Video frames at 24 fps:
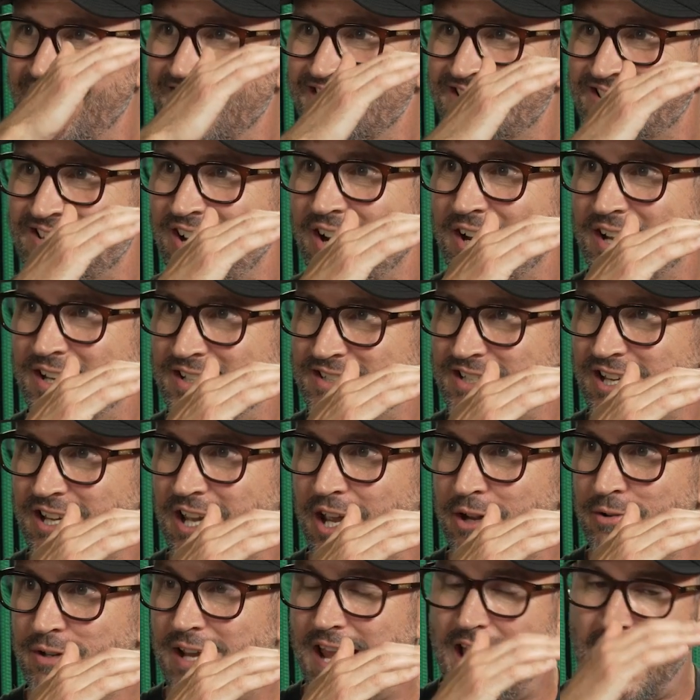starting to
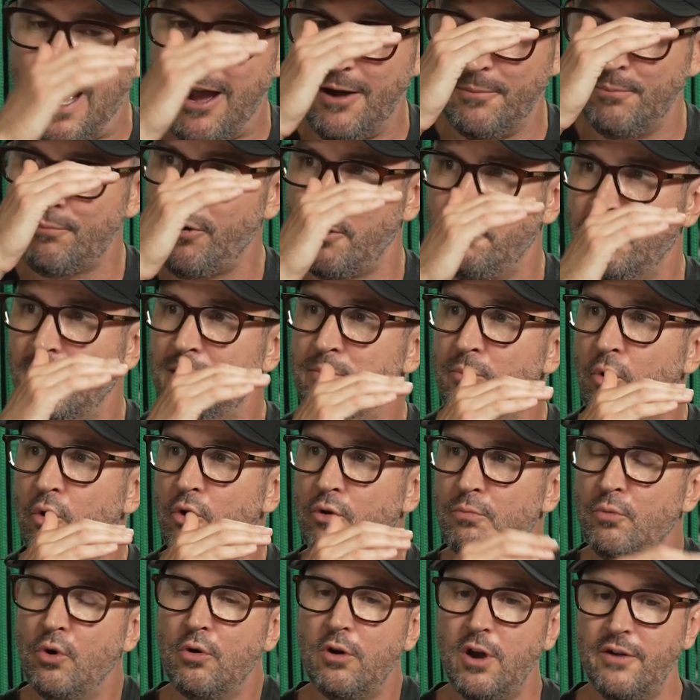go down, probably
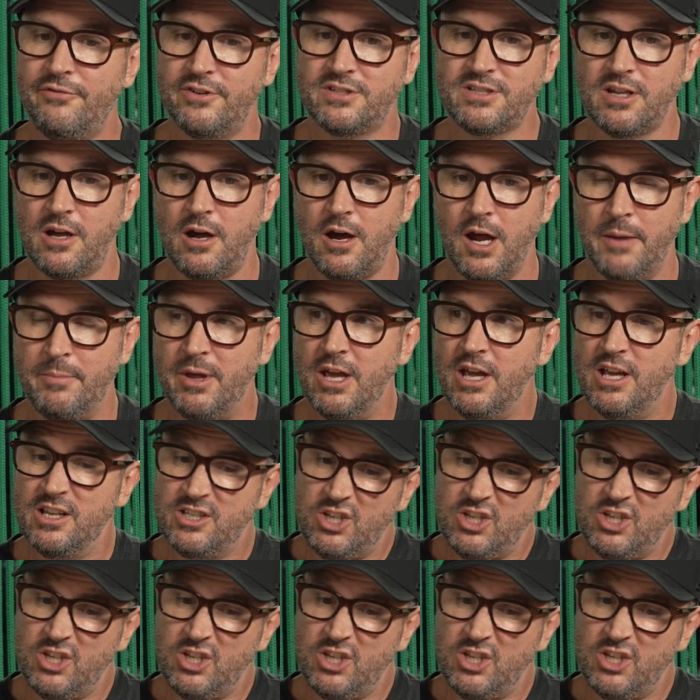more and more over time.